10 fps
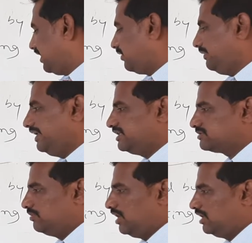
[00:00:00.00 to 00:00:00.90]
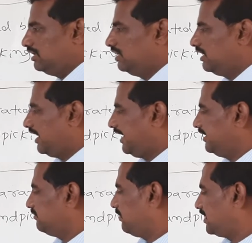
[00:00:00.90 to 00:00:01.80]
are very small
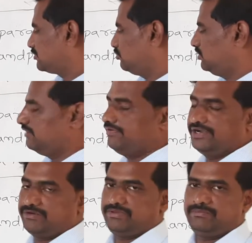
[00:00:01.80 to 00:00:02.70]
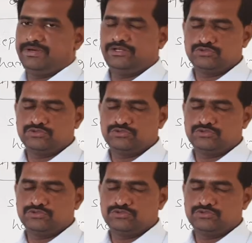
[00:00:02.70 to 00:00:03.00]
and pass through the filter paper.